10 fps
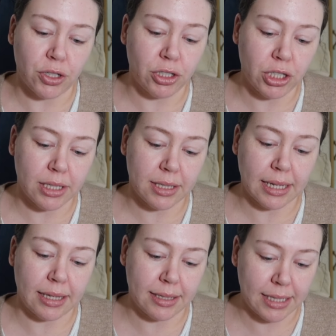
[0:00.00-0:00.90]
nourishing
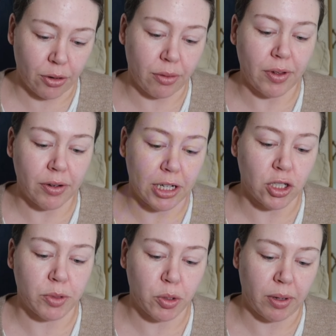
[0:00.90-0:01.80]
serum
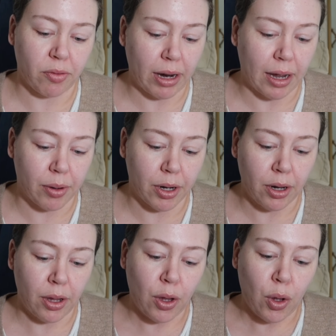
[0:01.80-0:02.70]
foundation with 24 hour
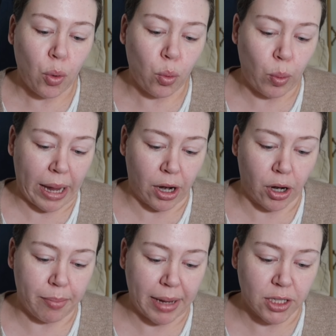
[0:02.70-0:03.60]

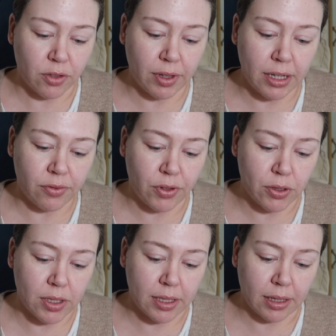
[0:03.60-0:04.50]
wear masterfully
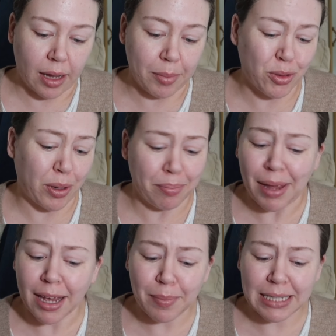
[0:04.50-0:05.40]
diffuses the line between
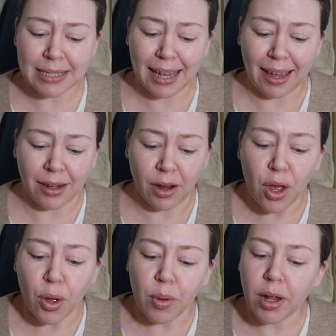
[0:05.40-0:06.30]
makeup and skin
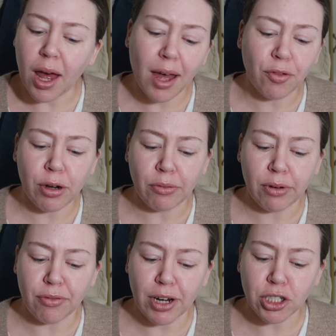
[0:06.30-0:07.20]
while offering
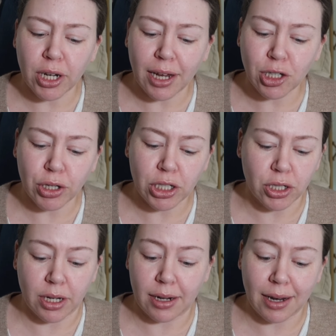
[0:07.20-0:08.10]
refreshing
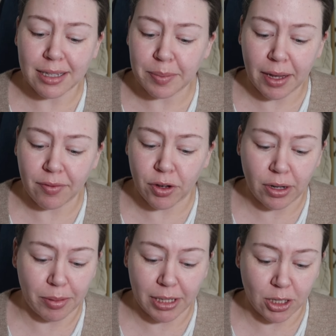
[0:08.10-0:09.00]
hydration and SPF
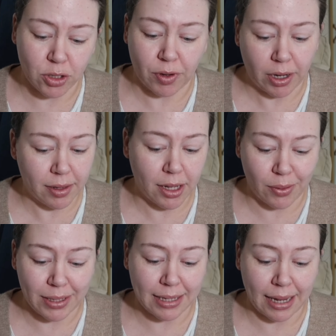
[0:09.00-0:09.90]
30 protection for healthy
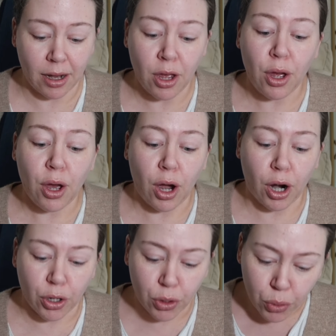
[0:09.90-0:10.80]
glowing skin.
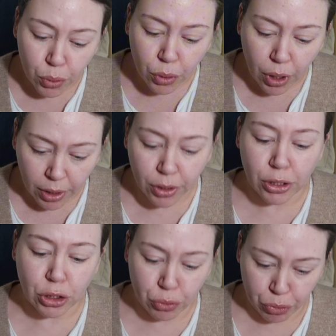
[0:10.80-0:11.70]
Our
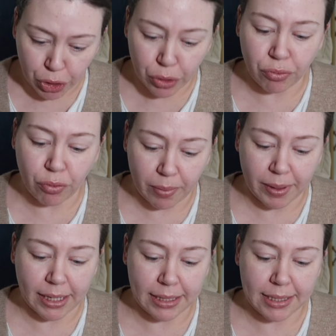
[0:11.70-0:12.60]
Color True
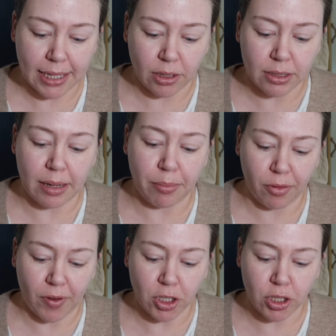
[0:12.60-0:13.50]
formula conceals
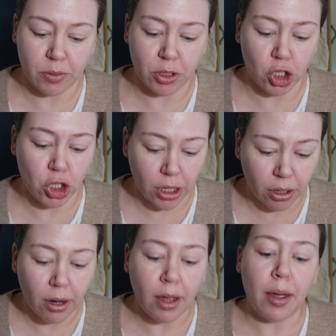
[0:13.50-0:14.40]
imperfections with
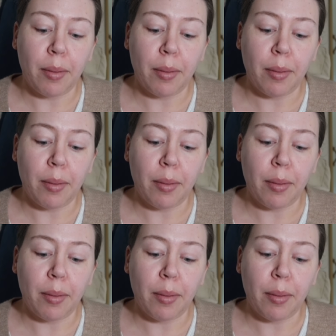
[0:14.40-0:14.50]
sheer